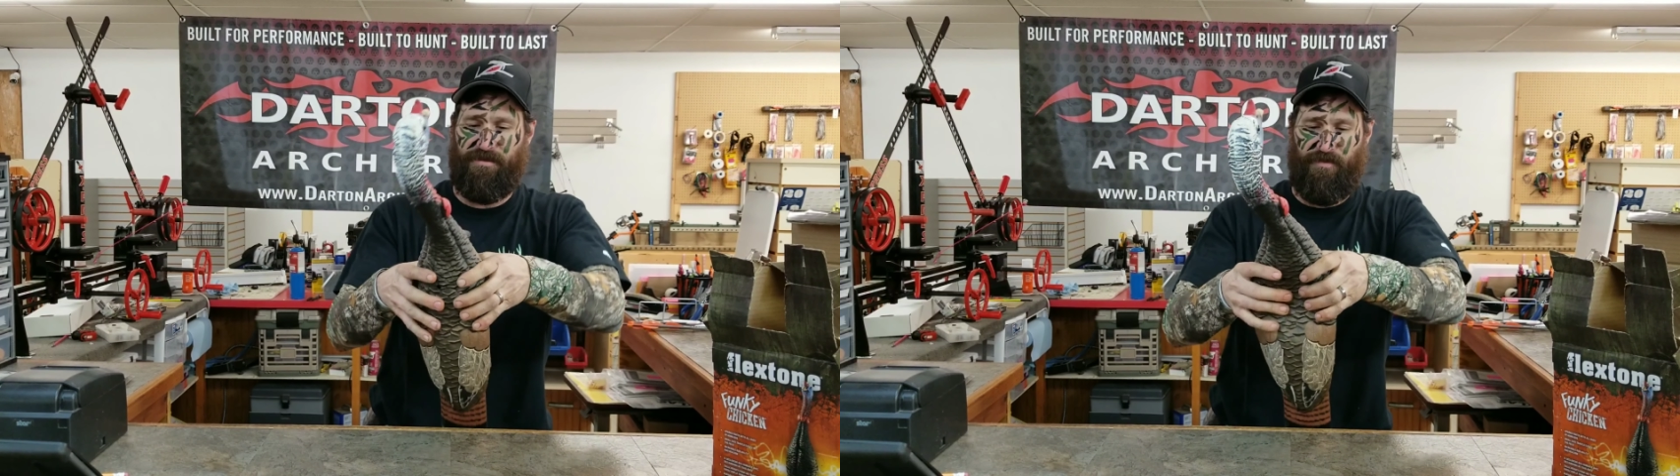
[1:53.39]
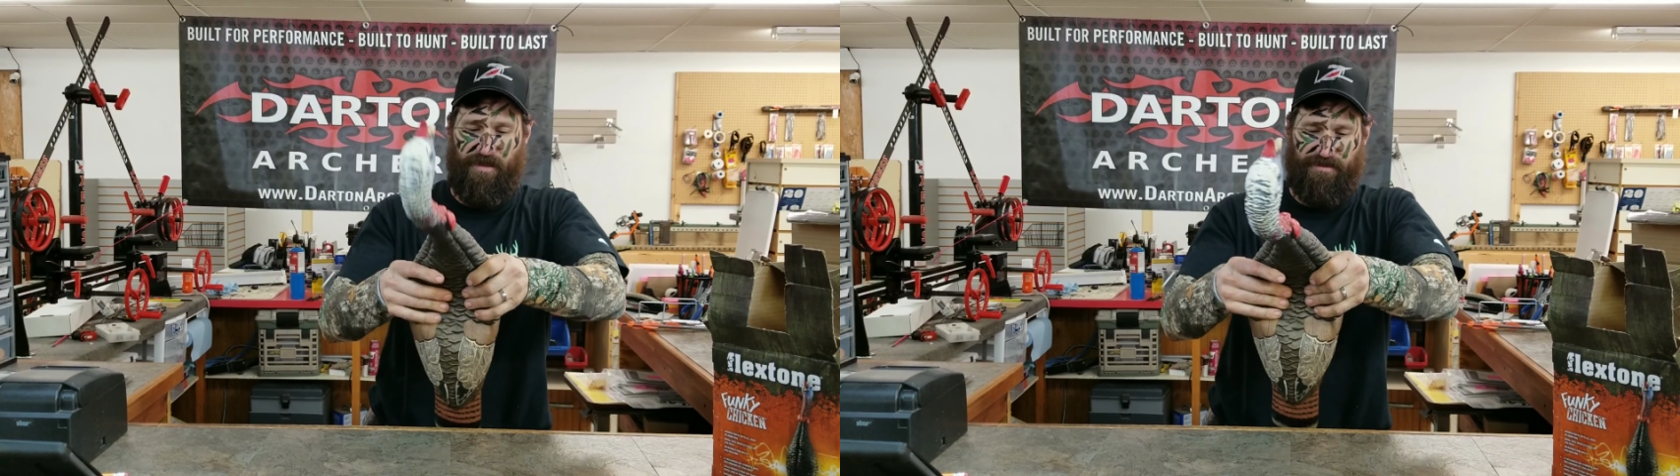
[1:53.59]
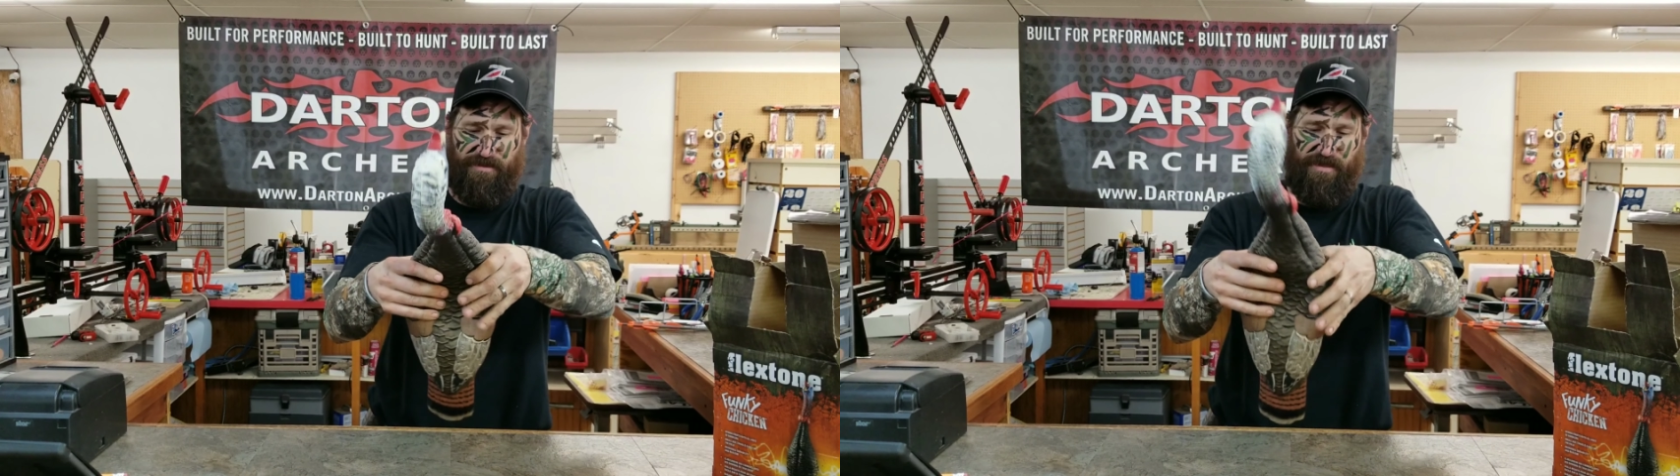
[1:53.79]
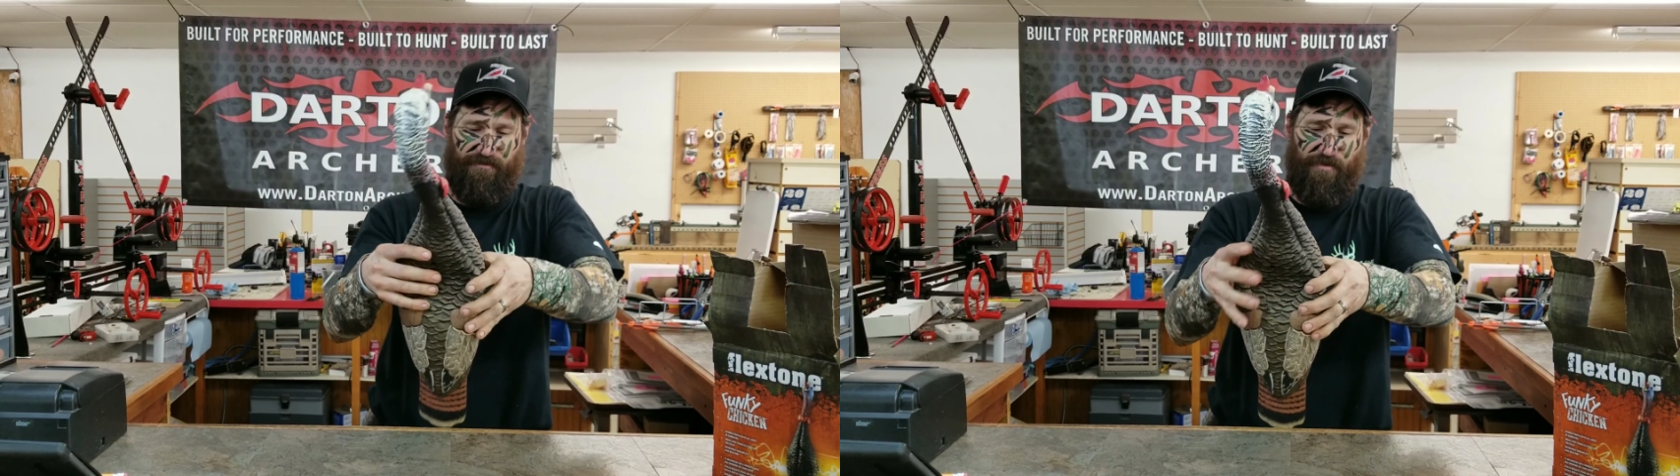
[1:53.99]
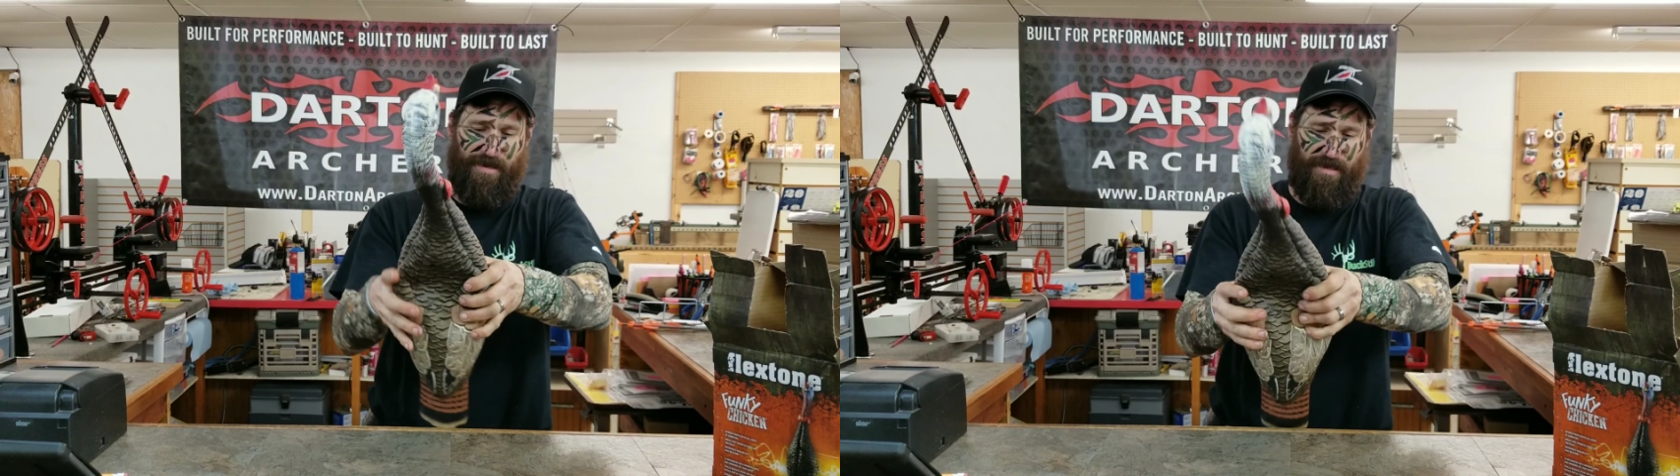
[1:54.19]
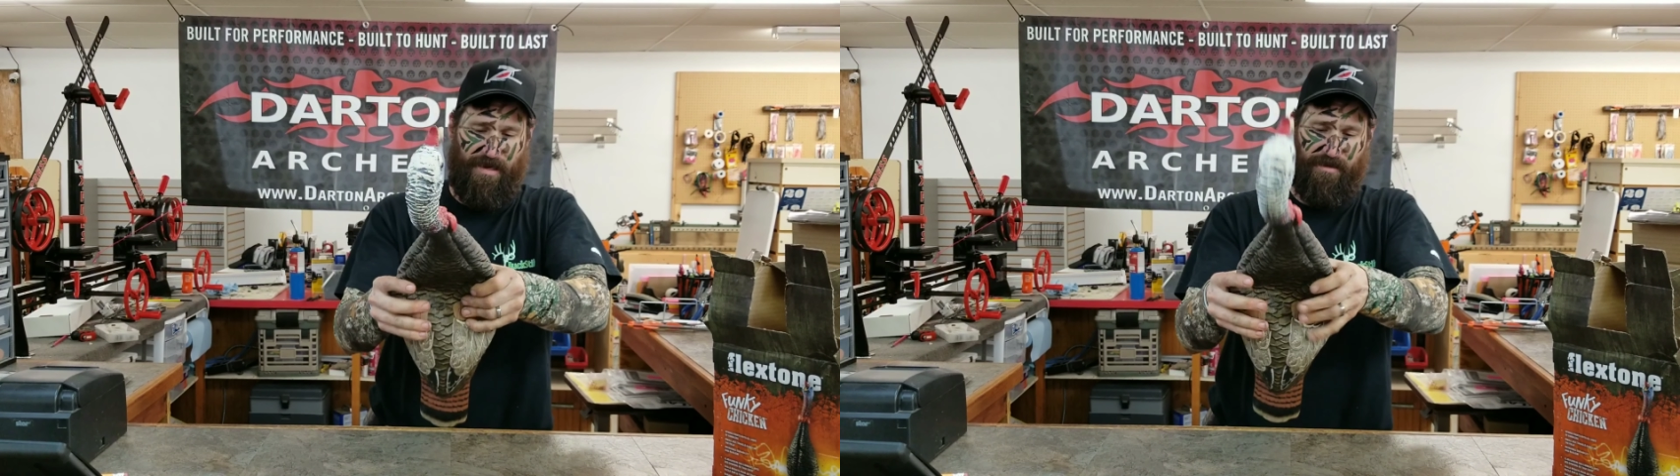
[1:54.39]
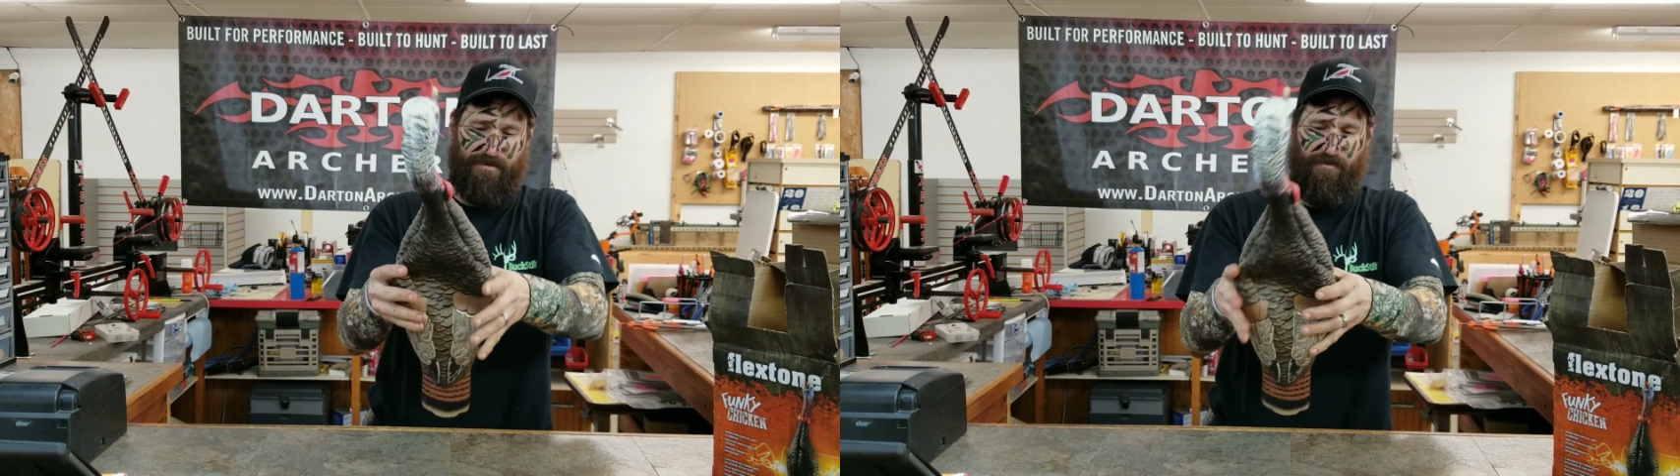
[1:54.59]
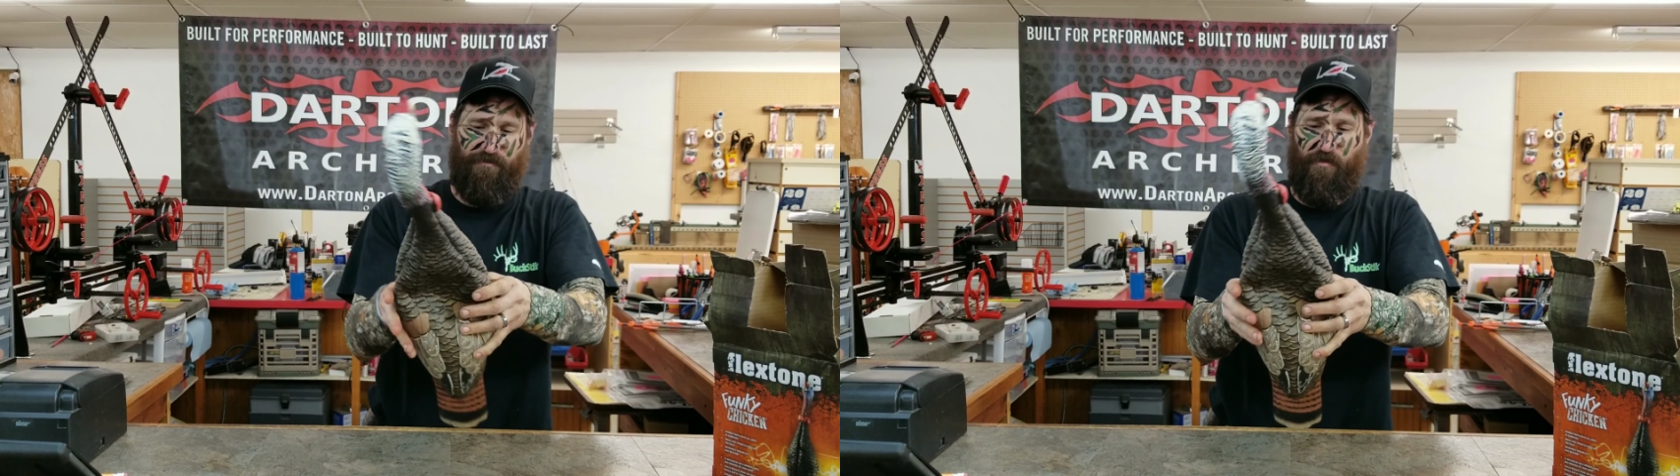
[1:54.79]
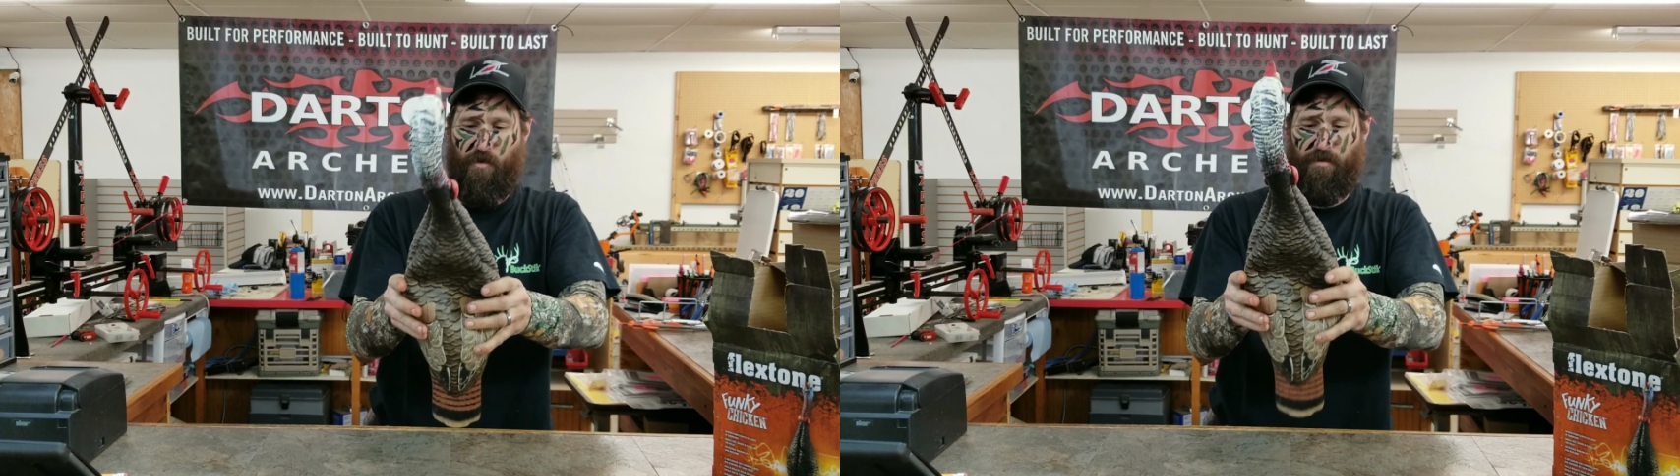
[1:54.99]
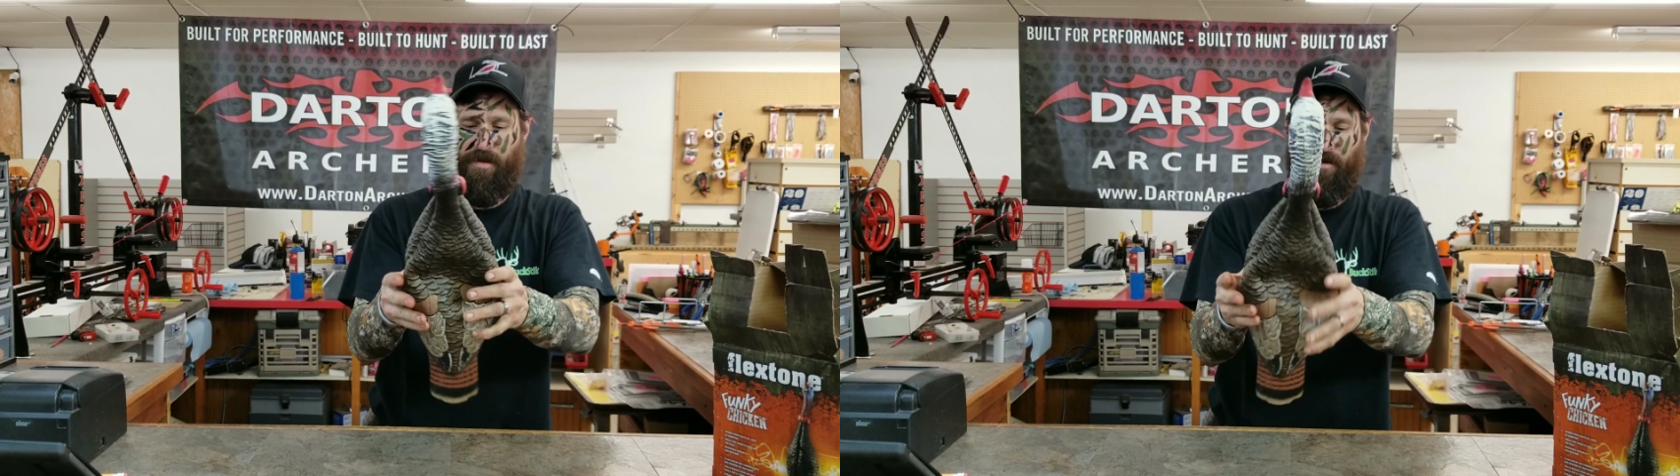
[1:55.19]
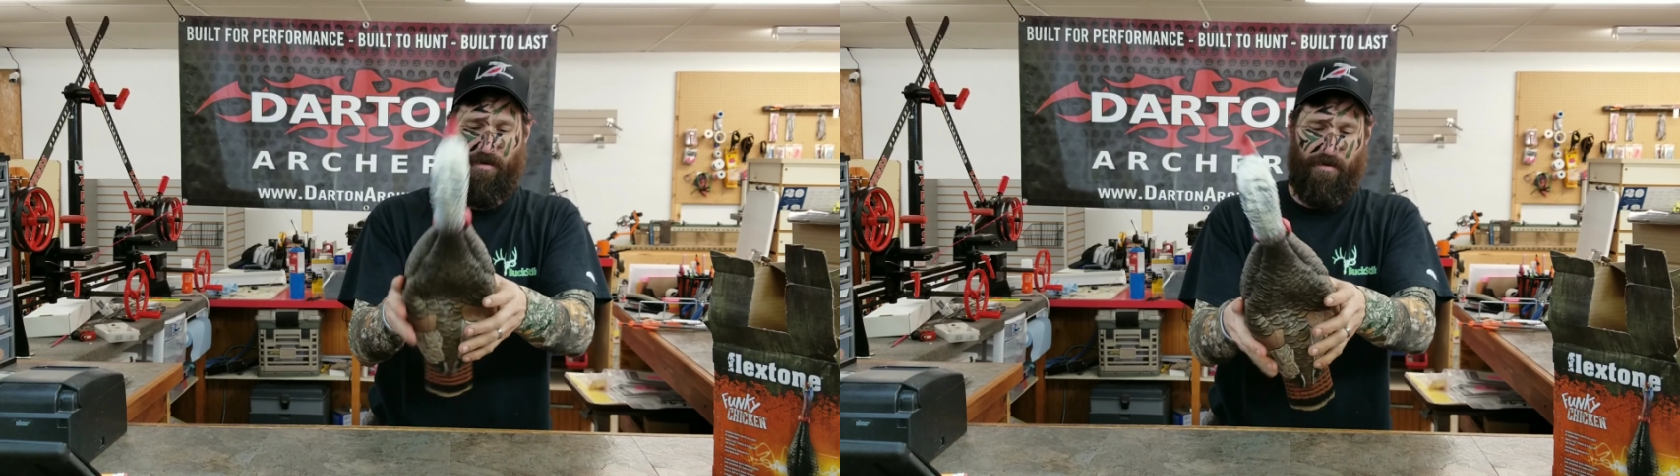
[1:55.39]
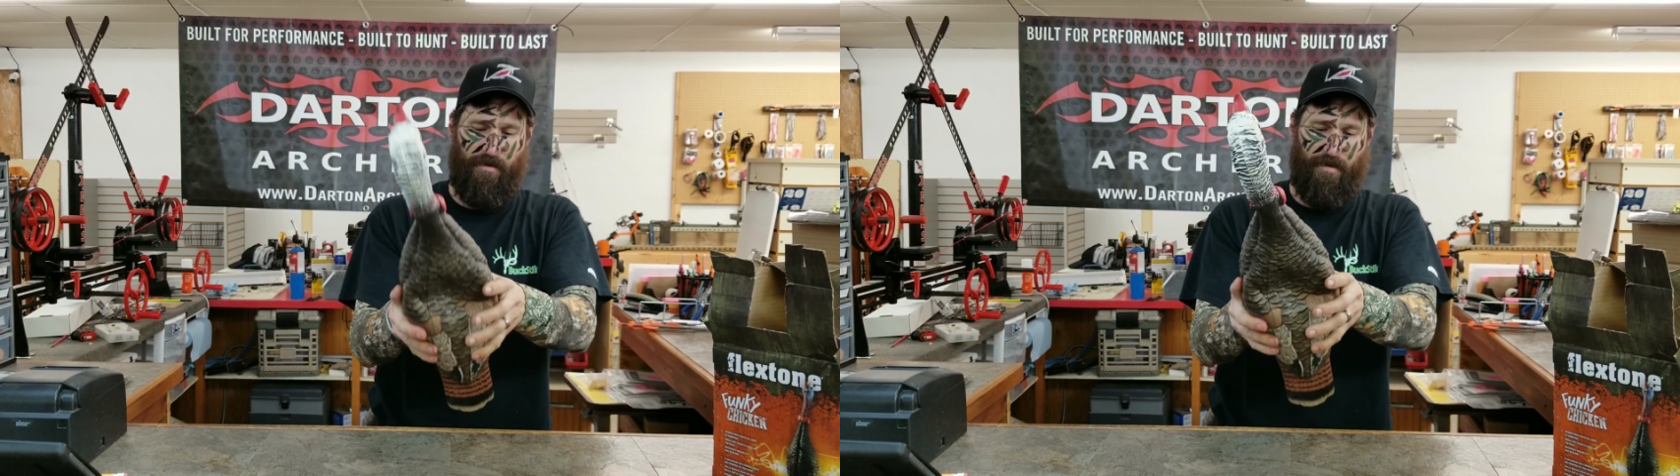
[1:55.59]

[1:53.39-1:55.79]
But let's see if we can get it to form here.